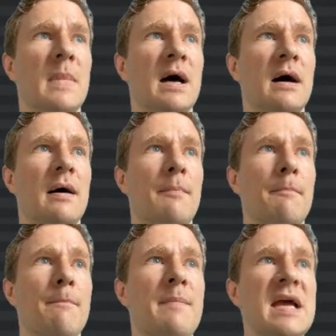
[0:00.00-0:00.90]
Um,
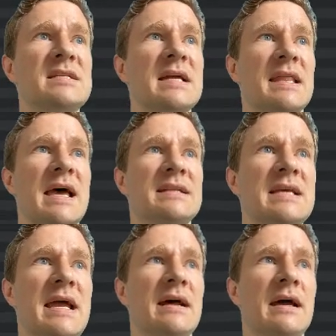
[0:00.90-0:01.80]
based on that
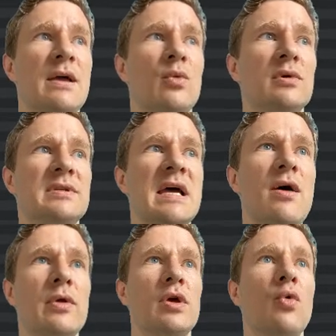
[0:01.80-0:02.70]
data, it will
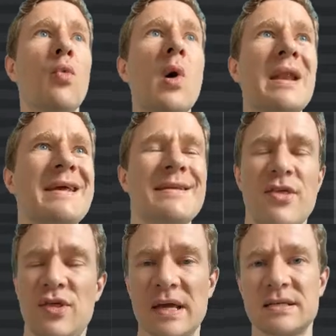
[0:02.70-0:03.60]
tell you what it
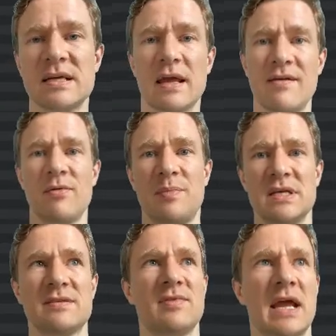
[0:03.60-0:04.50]
thinks a given
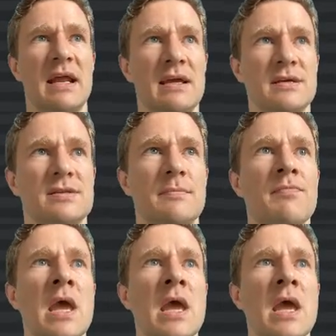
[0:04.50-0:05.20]
piece of data is.